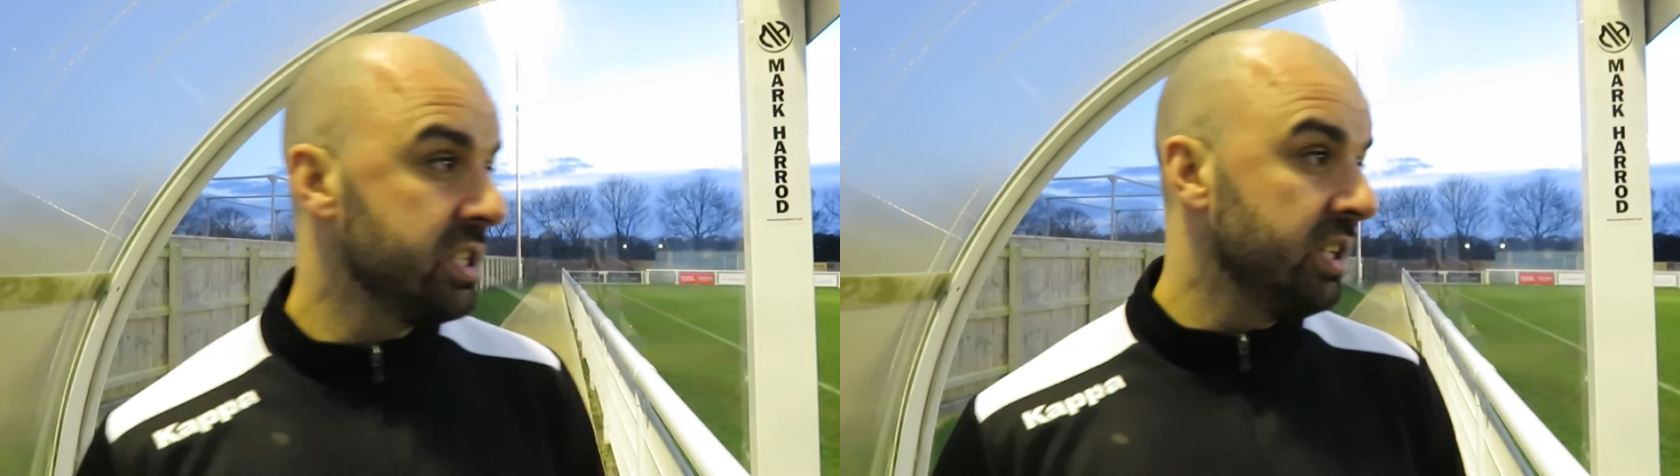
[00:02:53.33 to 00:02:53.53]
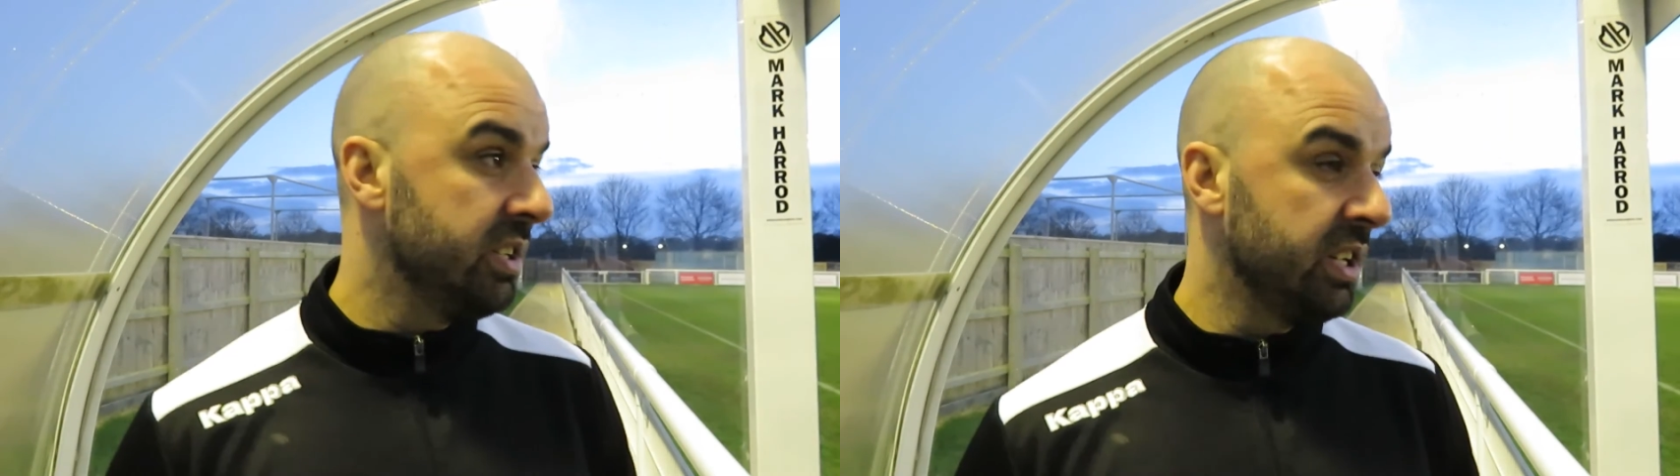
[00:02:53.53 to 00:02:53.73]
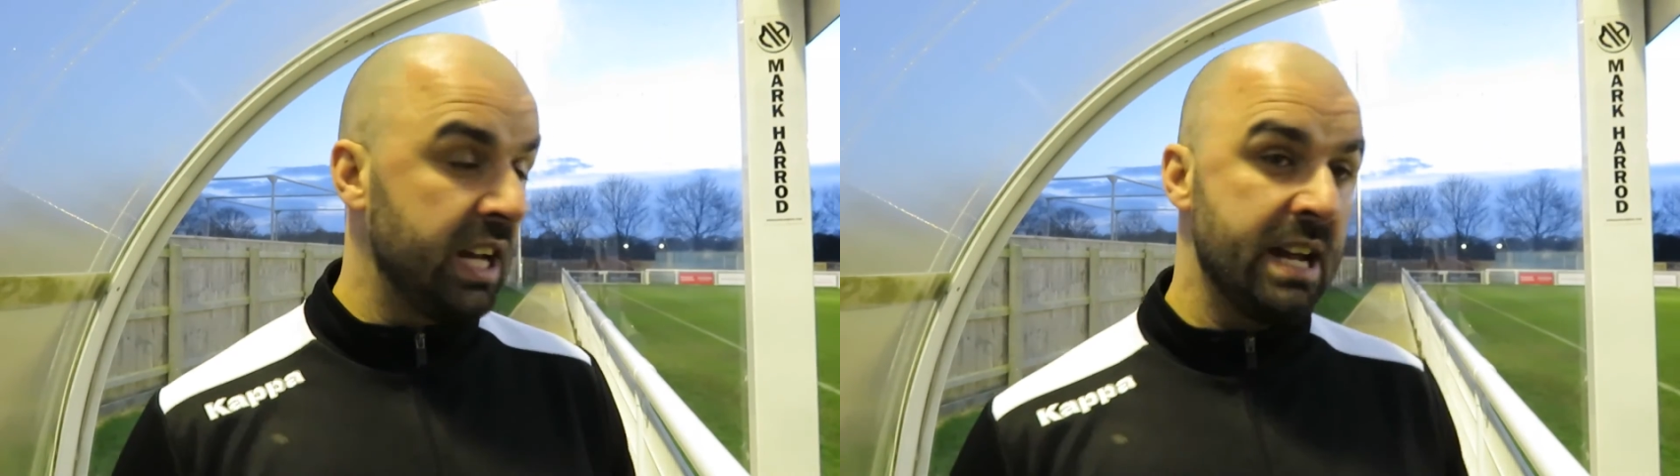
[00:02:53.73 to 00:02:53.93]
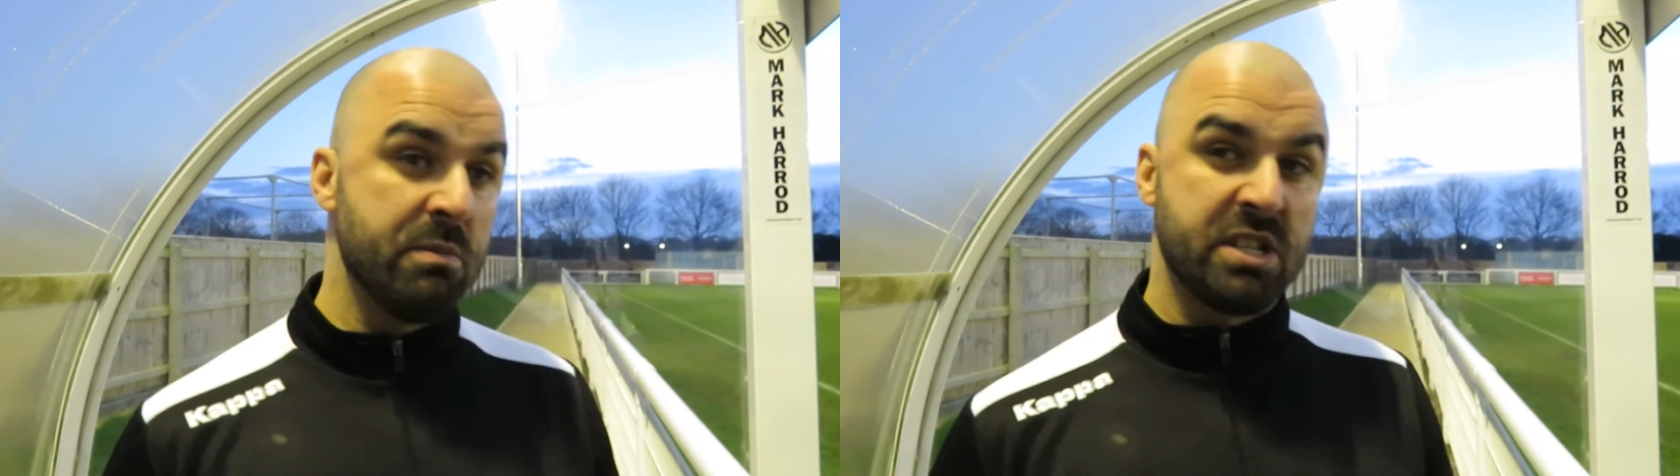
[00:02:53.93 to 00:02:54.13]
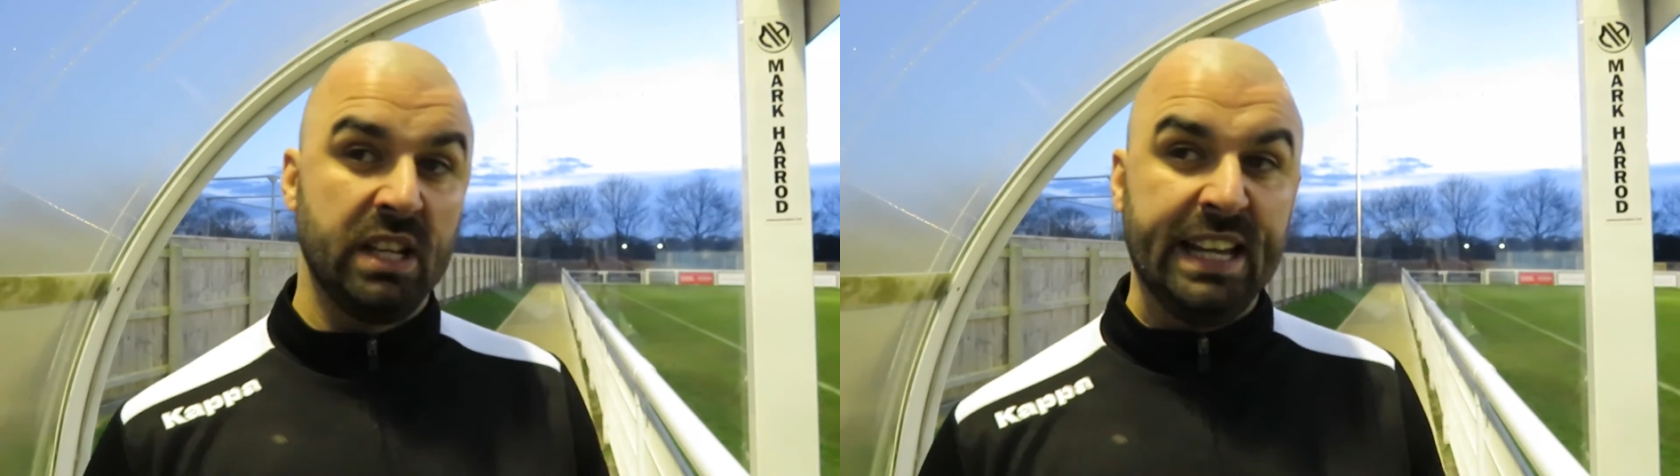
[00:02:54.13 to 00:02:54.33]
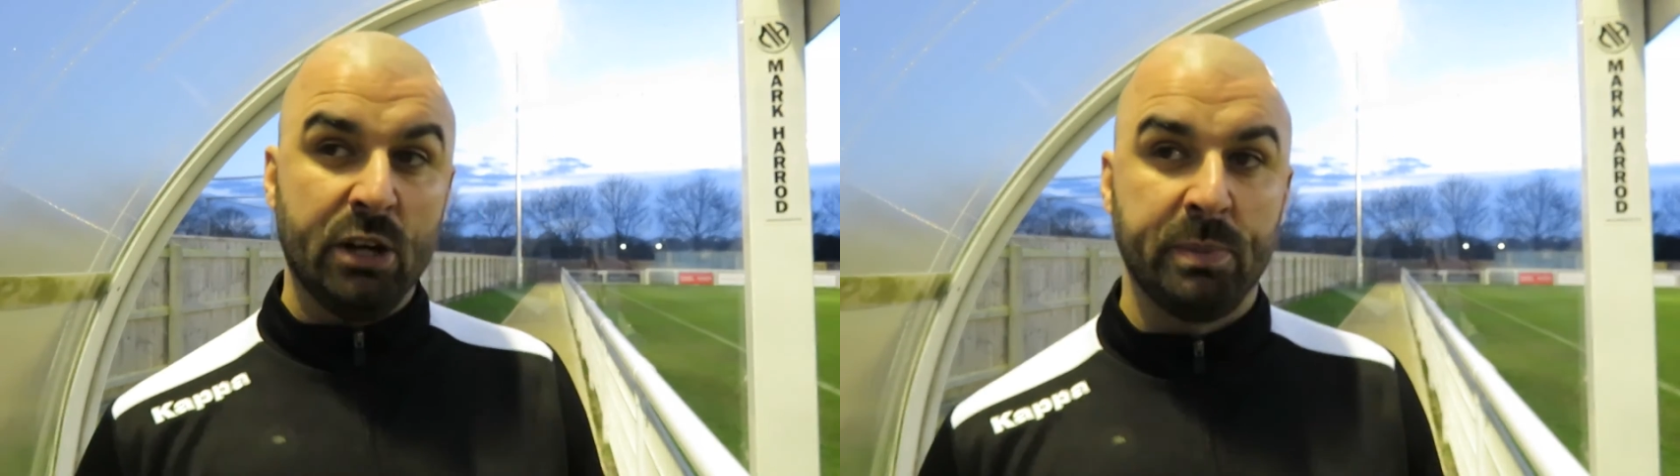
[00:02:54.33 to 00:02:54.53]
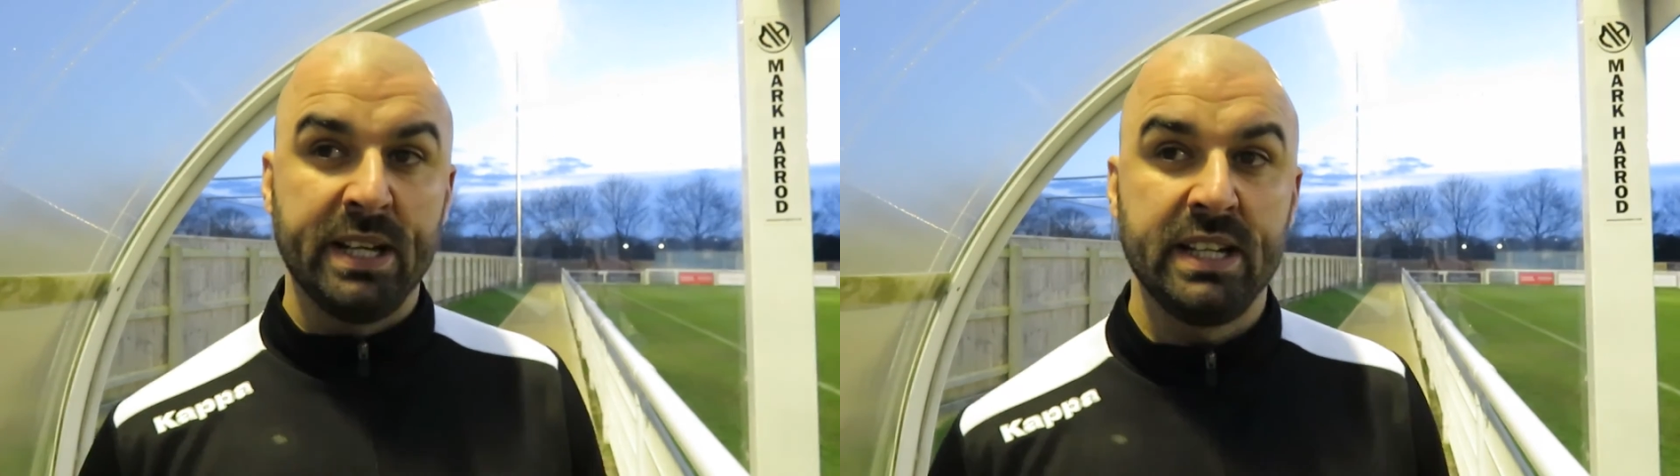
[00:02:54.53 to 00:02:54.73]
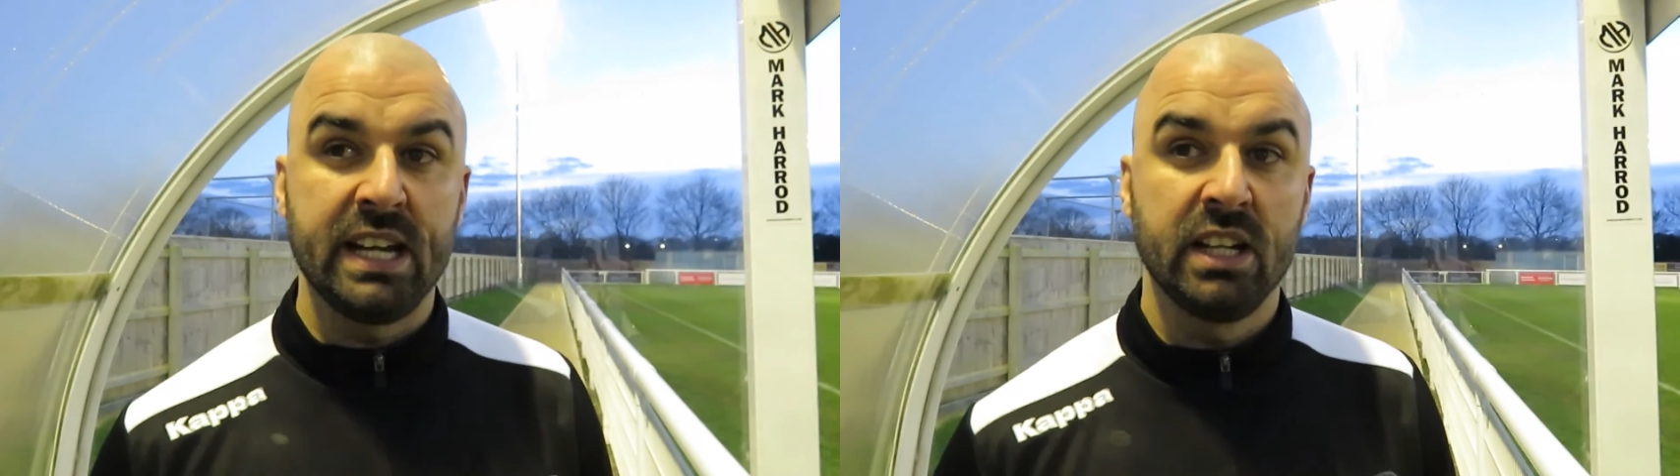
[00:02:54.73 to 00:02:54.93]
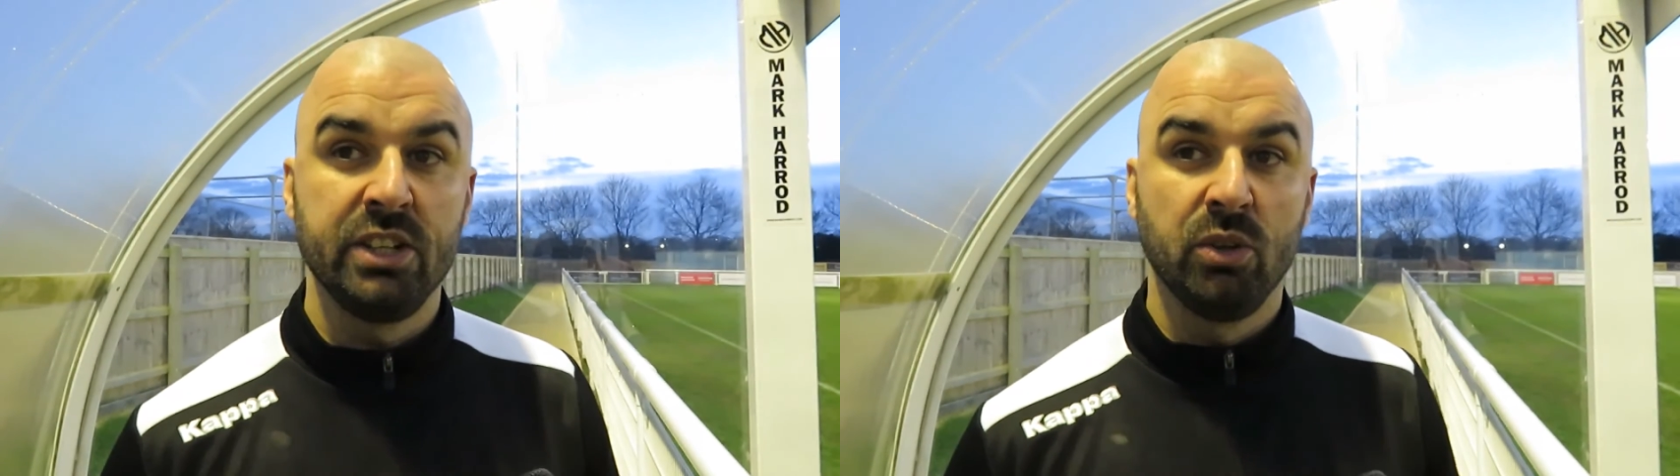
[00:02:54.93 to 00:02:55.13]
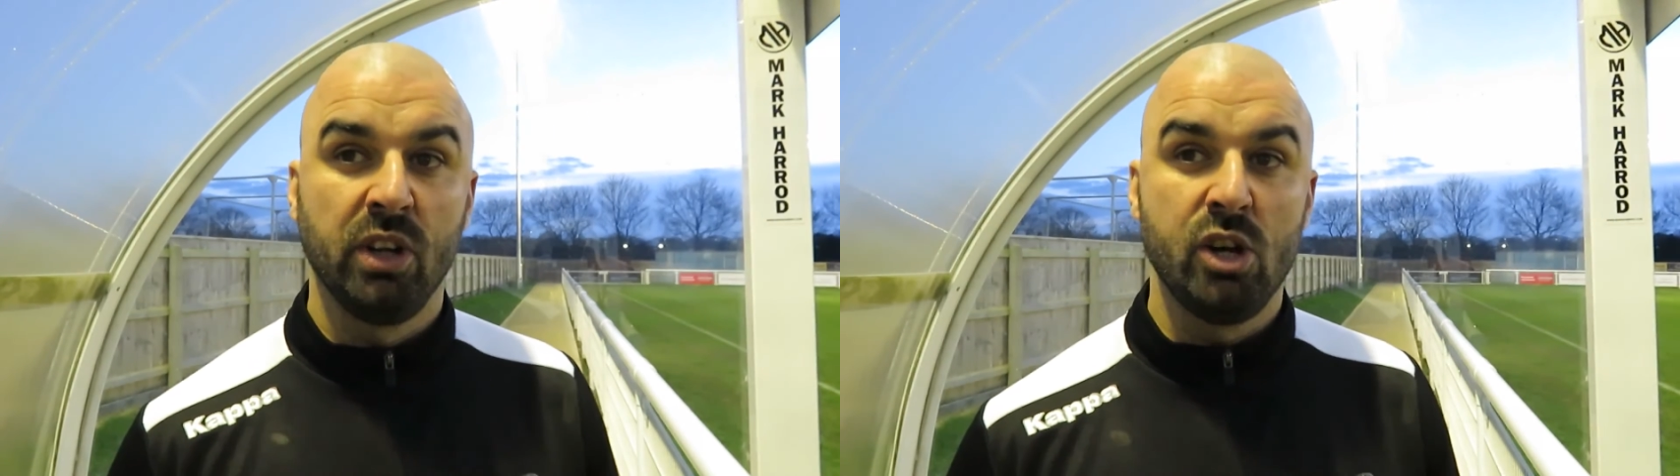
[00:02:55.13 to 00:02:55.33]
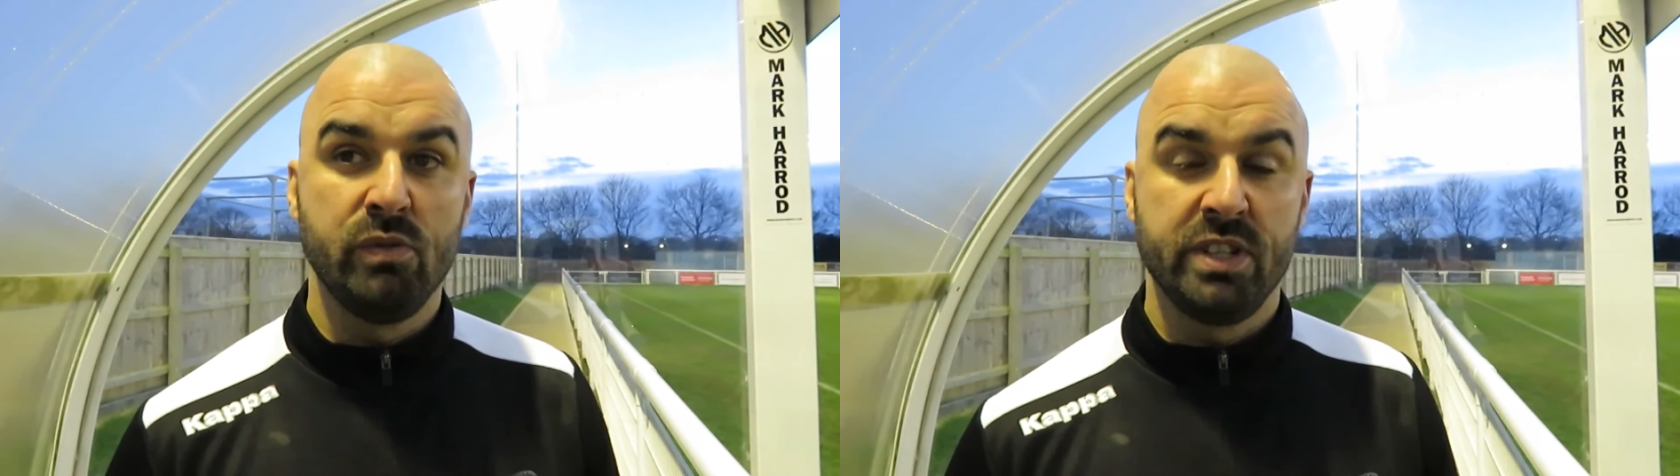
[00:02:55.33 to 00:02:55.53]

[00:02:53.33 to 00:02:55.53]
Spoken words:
The game was a little bit niggly all over.